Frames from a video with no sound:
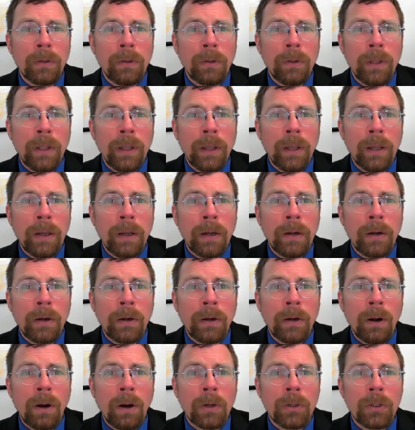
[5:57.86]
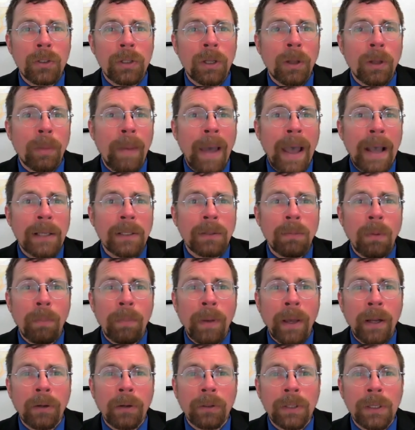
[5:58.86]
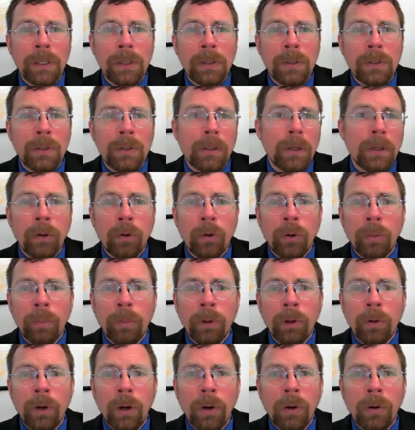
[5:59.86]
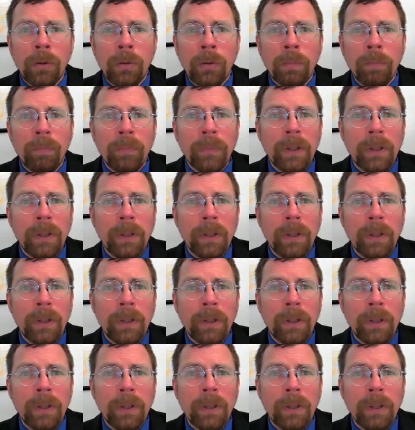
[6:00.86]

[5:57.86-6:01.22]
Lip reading: There are still maximum penalties in the criminal code.